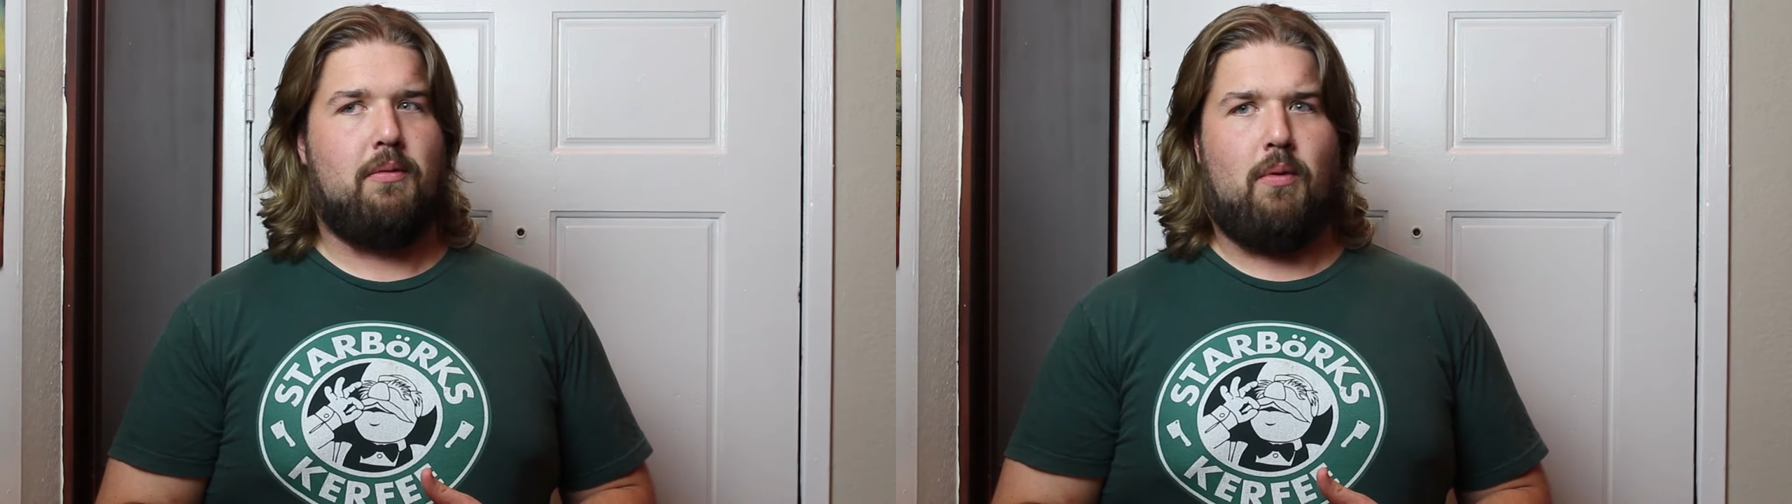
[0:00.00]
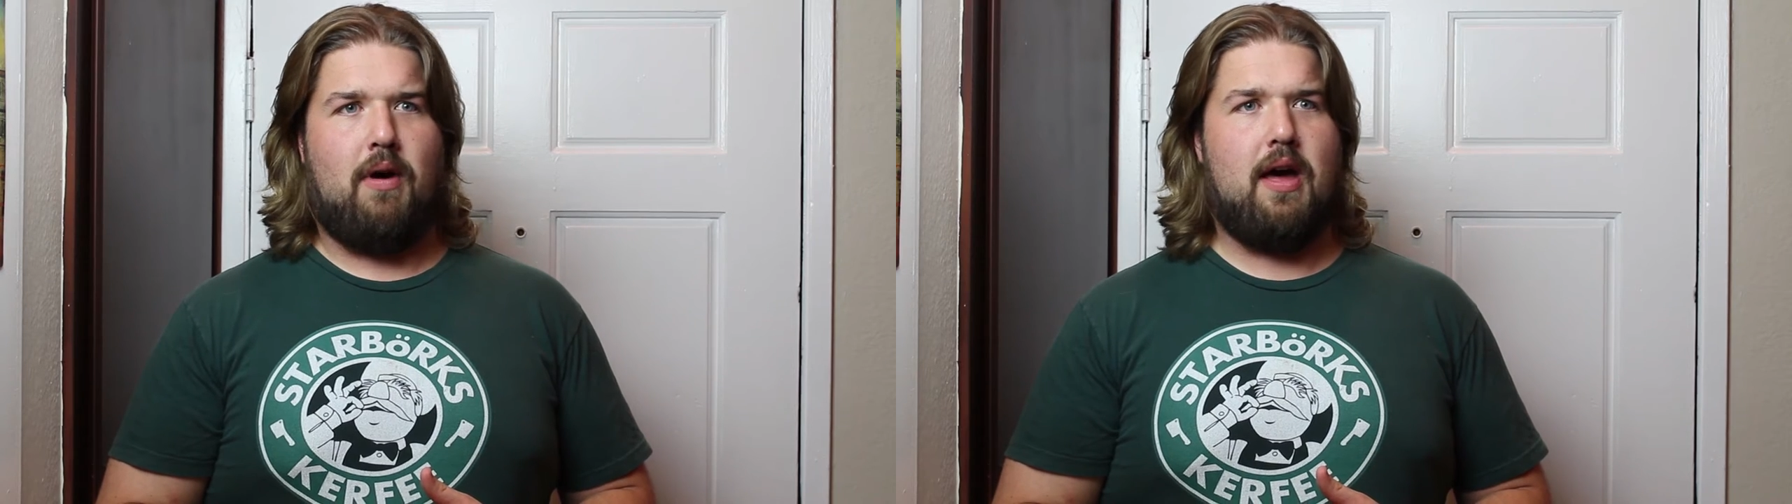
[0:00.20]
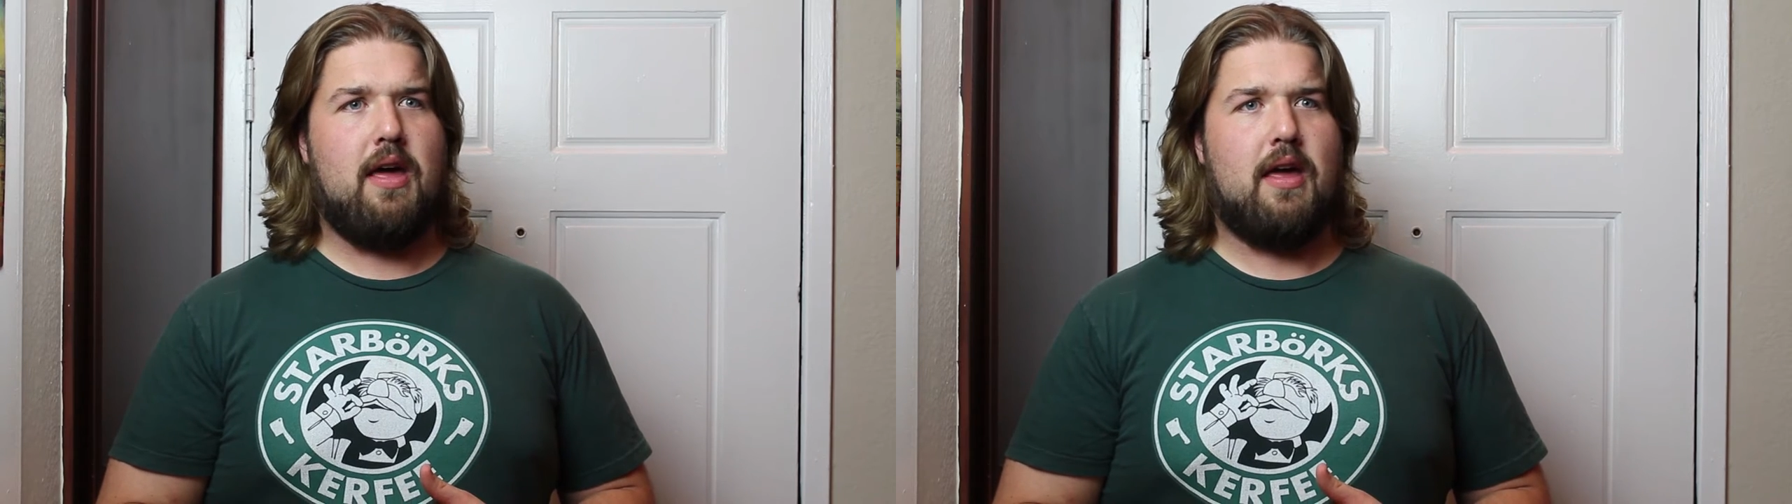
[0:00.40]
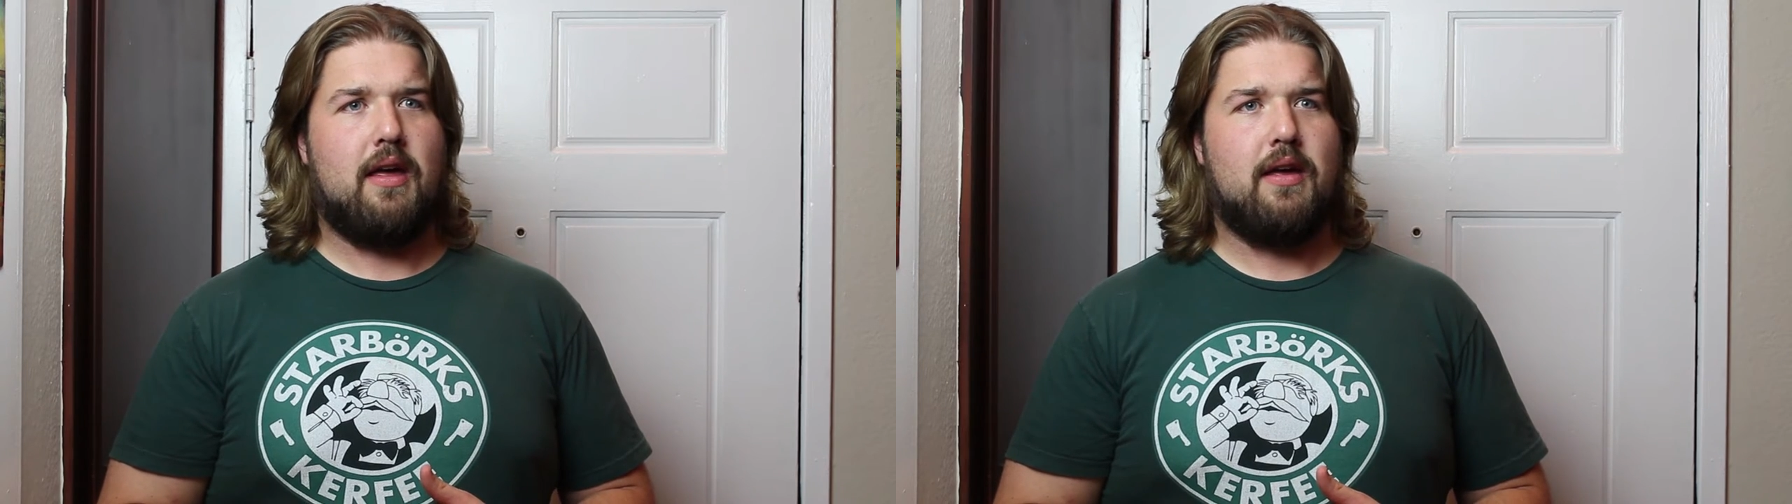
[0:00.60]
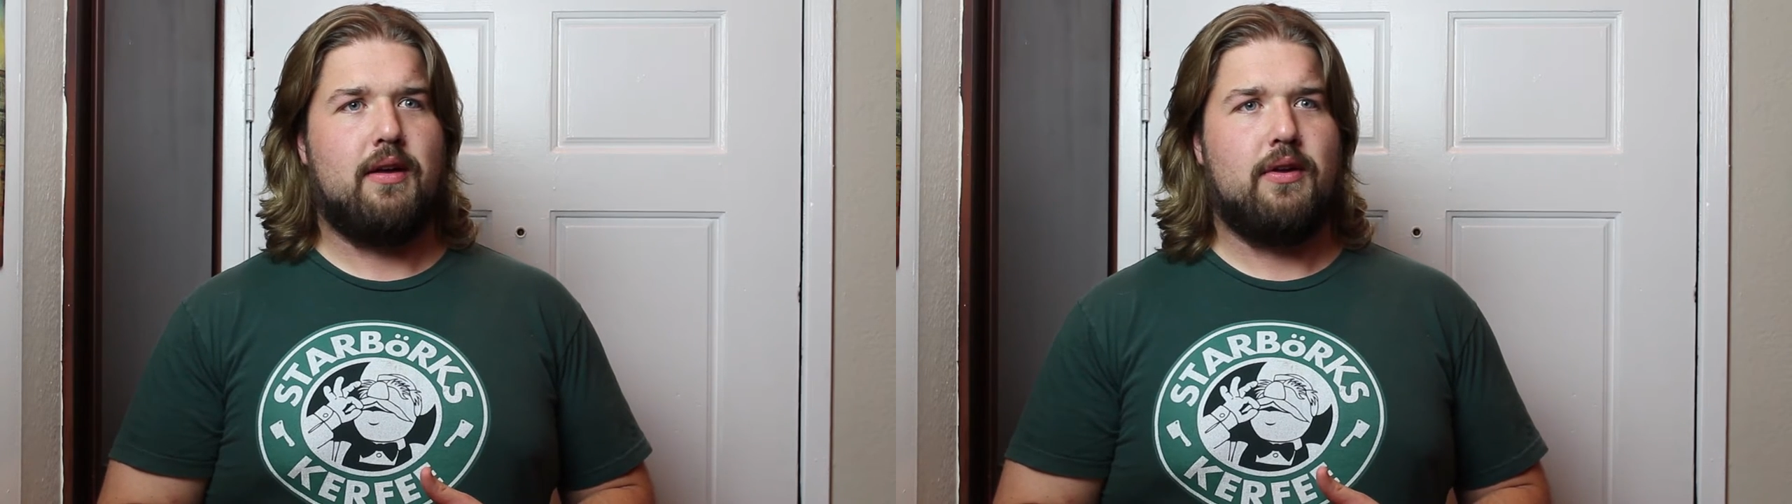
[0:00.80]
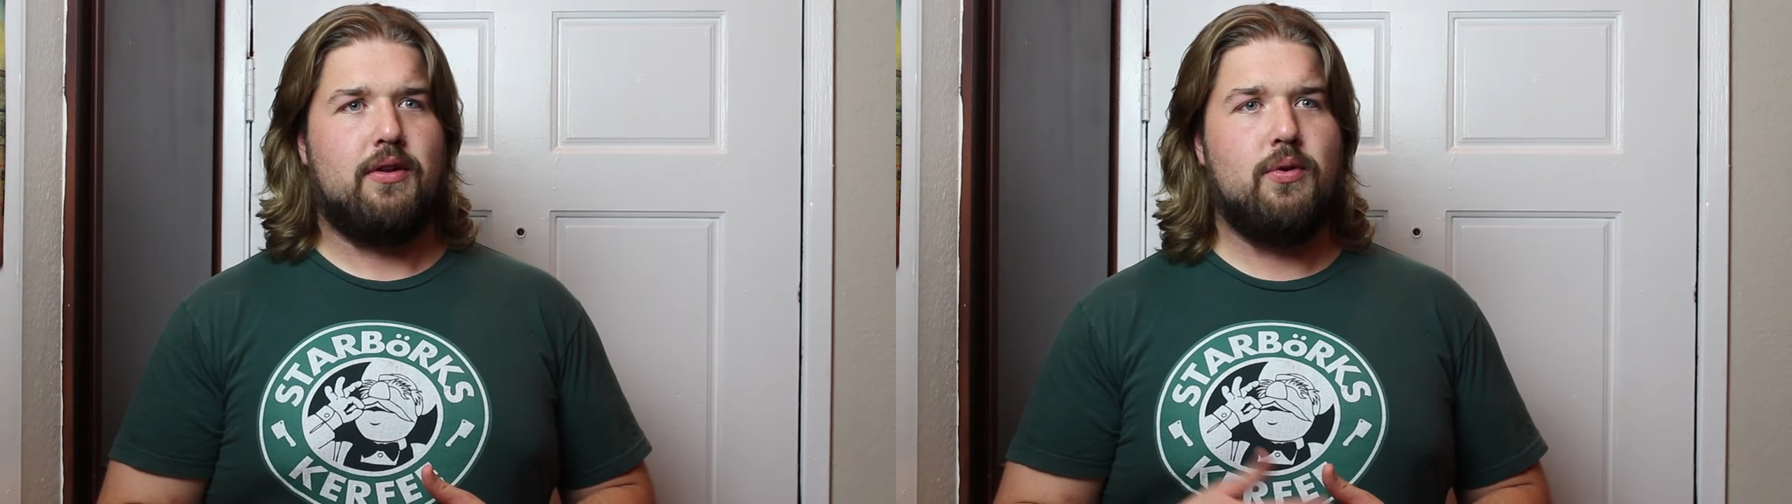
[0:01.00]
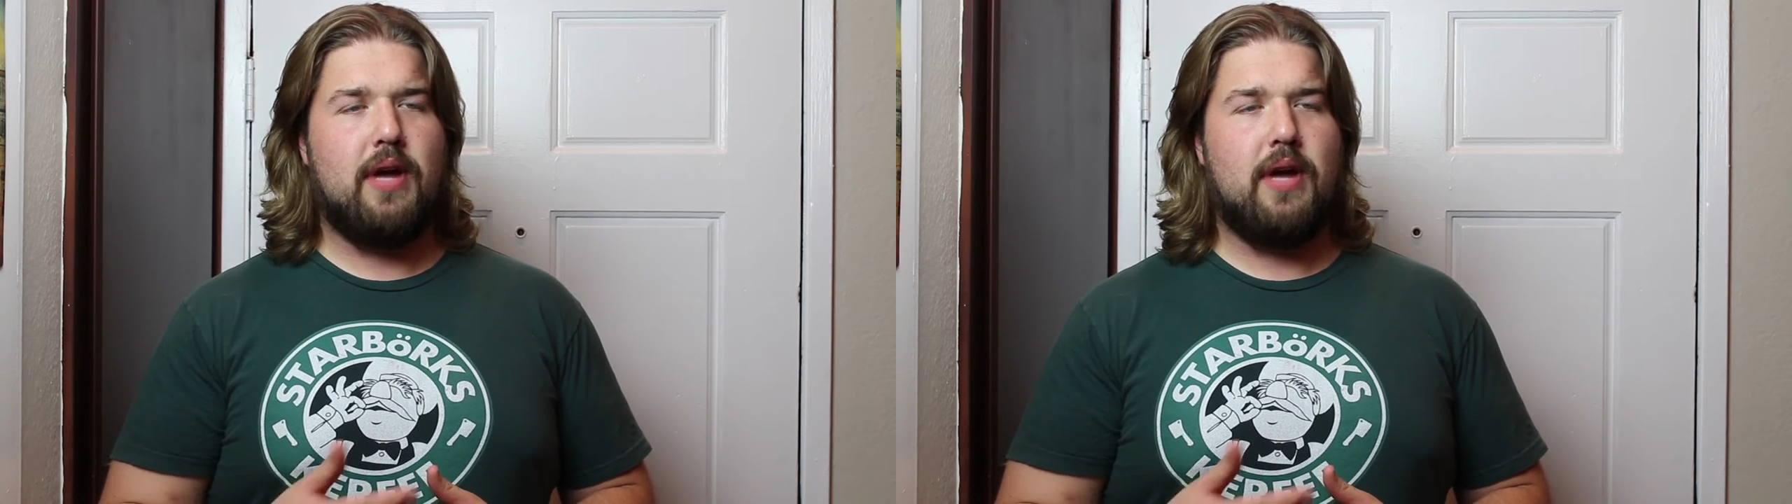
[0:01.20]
Why? You